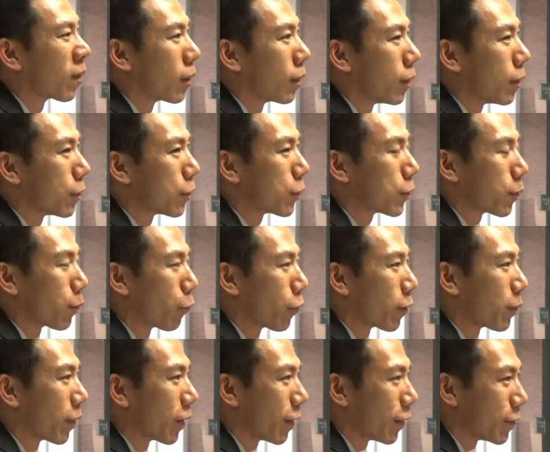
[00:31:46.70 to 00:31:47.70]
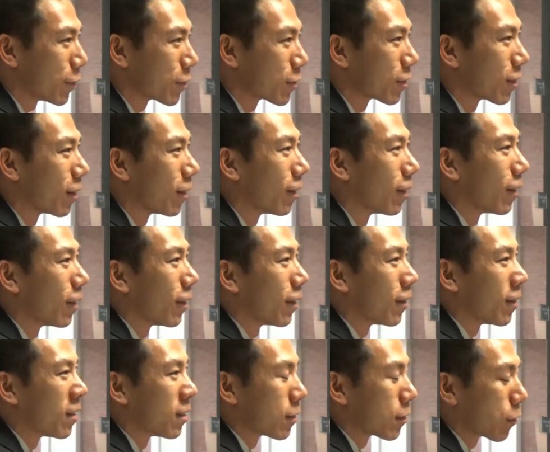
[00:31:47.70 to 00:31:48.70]
it's just a pretty page.
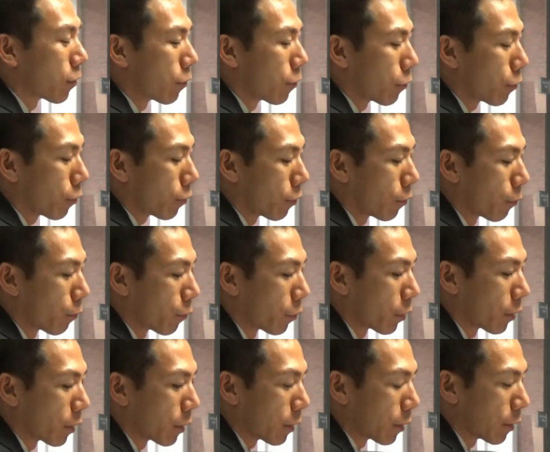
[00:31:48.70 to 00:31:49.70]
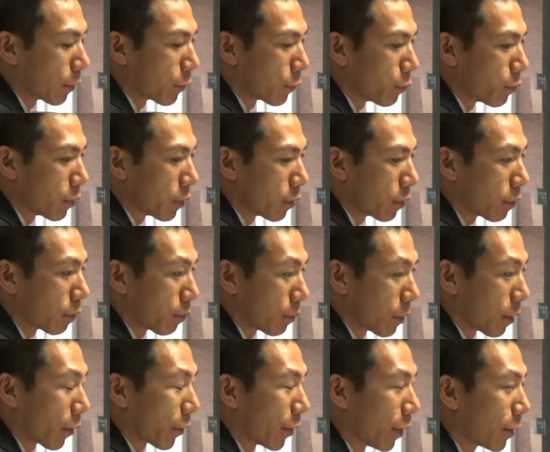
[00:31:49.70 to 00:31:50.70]
So you really need to be
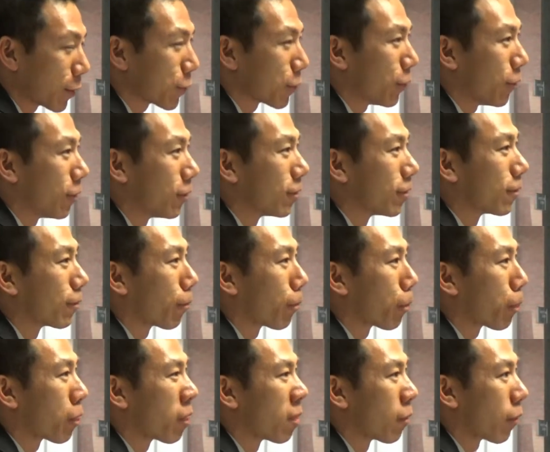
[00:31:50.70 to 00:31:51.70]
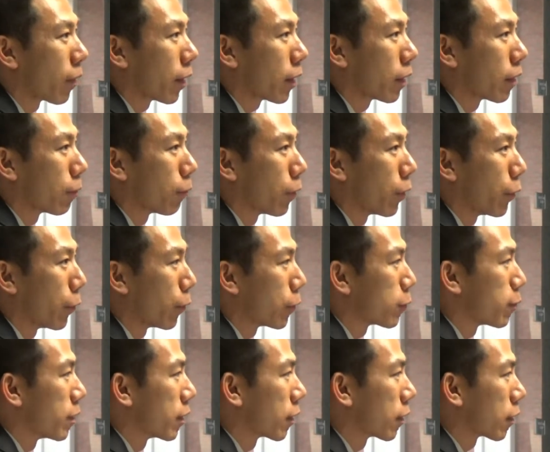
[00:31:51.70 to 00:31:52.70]
on the hustle, right? Whether it's
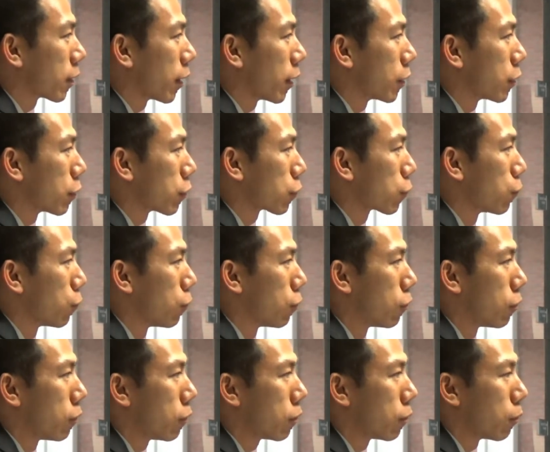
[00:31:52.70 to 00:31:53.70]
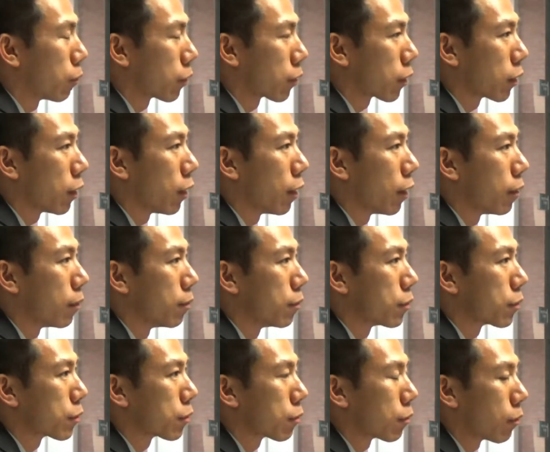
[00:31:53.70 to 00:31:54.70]
being engaged at school, with
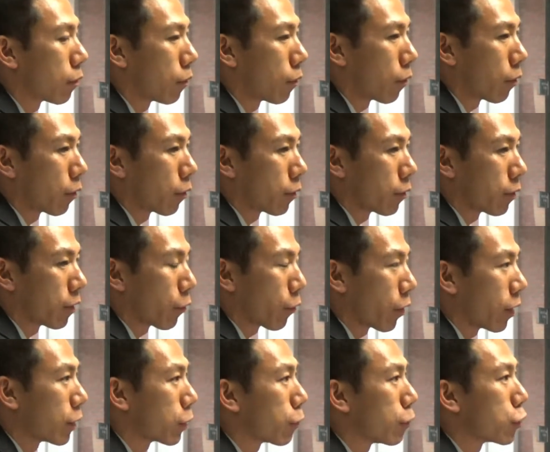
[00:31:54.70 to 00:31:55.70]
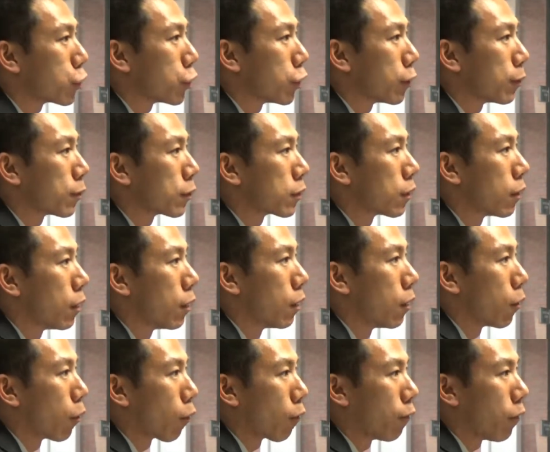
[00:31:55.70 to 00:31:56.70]
clubs, or your internships,
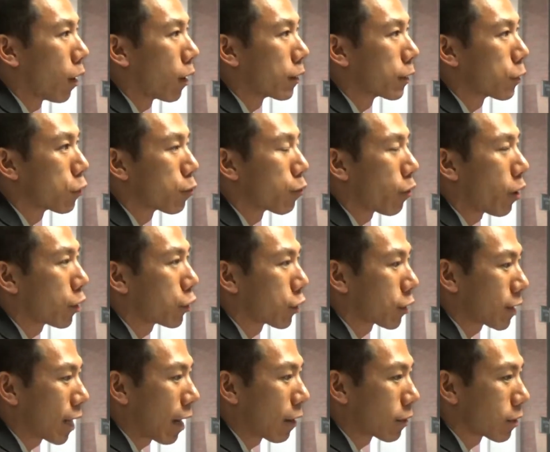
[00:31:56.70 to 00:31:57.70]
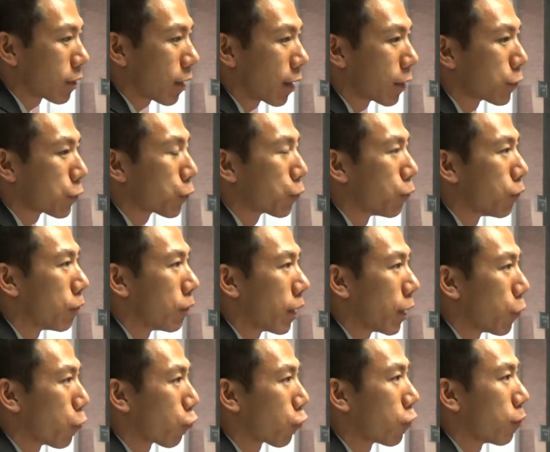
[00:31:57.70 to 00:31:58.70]
or volunteer projects outside of school, in
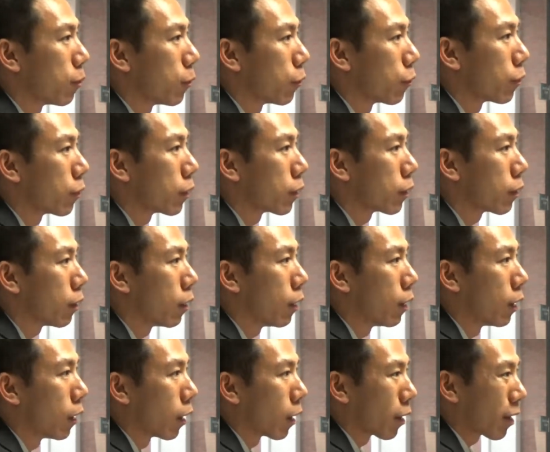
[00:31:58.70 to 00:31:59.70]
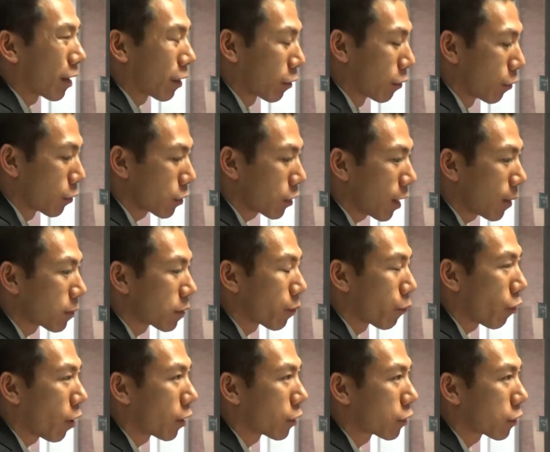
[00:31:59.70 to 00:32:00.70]
your community. Like those types of
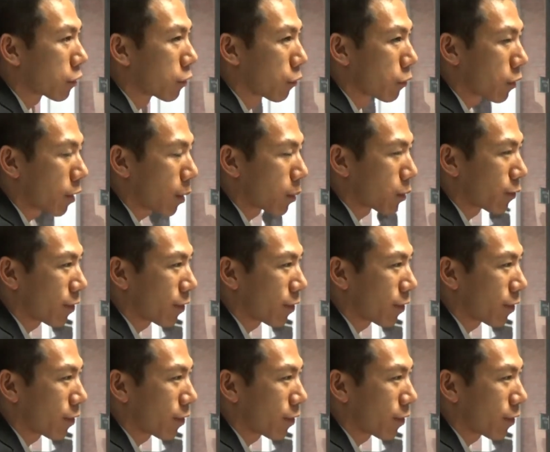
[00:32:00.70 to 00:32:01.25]
projects, those types of